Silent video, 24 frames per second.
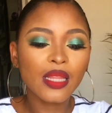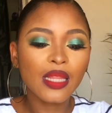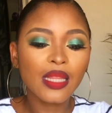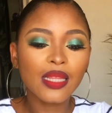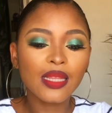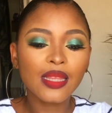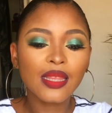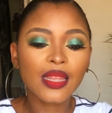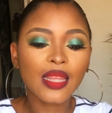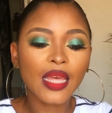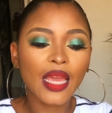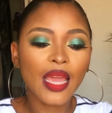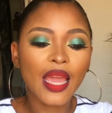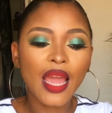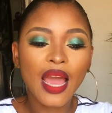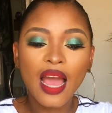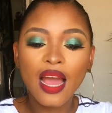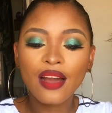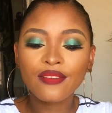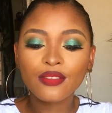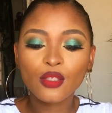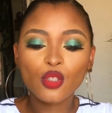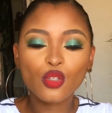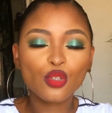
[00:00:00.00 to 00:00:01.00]
they
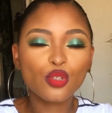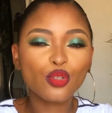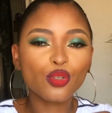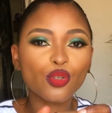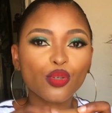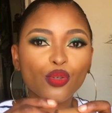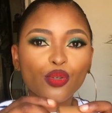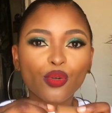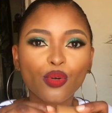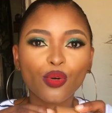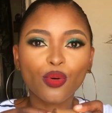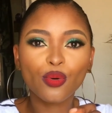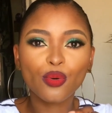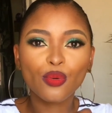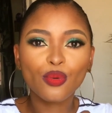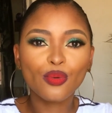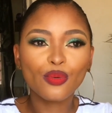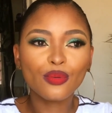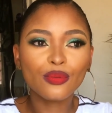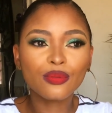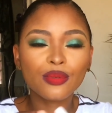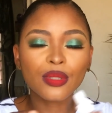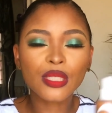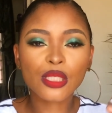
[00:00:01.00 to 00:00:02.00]
have to
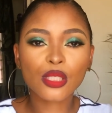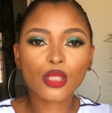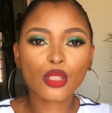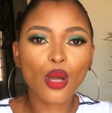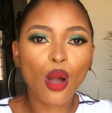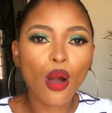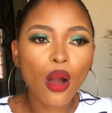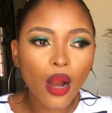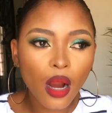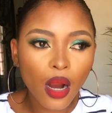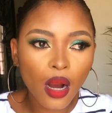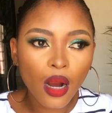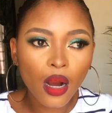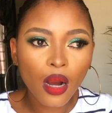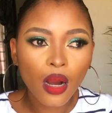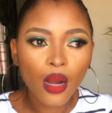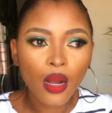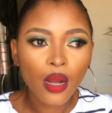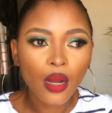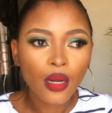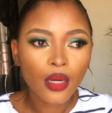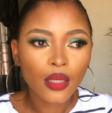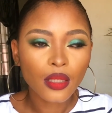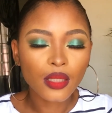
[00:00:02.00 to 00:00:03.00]
restock
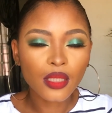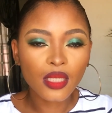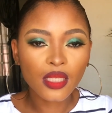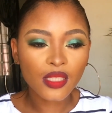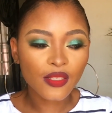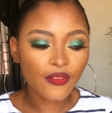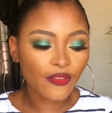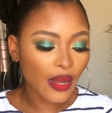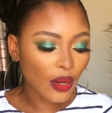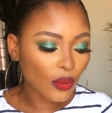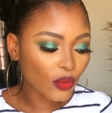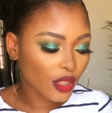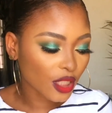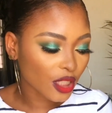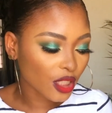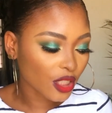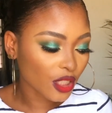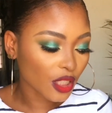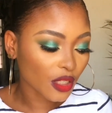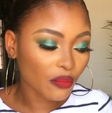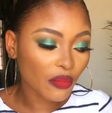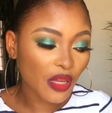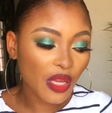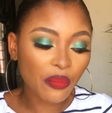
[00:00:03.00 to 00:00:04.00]
this
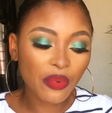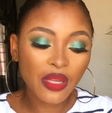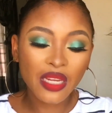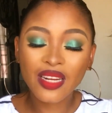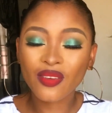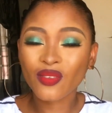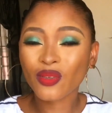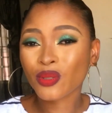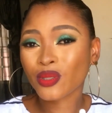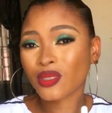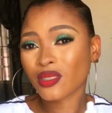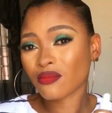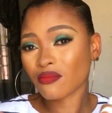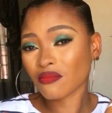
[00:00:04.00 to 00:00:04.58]
foundation, maybe they would,